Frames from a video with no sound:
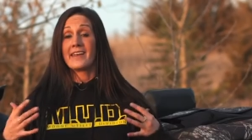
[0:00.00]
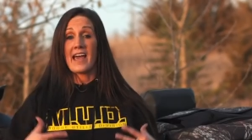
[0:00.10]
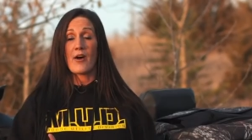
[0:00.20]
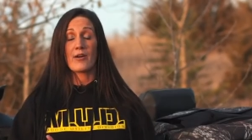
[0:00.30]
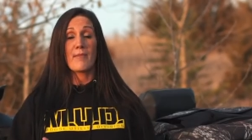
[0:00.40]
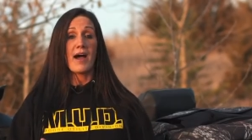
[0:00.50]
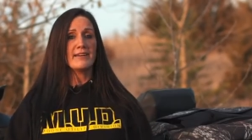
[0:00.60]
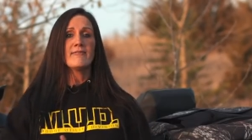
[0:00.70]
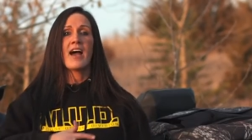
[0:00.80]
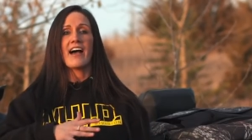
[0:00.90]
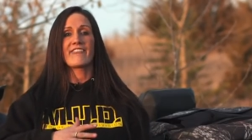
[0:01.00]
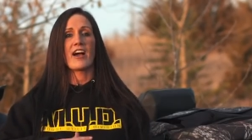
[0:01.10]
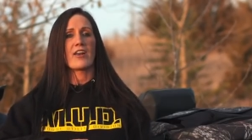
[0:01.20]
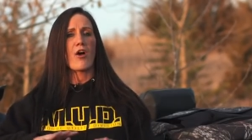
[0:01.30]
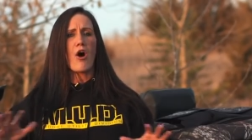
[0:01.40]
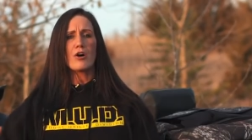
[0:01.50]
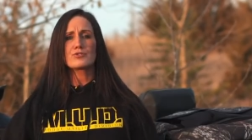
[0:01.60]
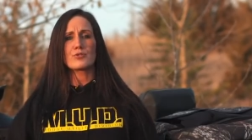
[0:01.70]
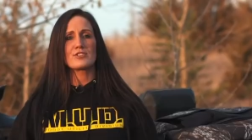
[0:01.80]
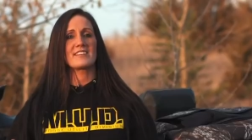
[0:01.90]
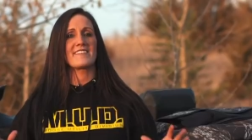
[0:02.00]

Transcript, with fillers: Now on mine, I've gotten all sorts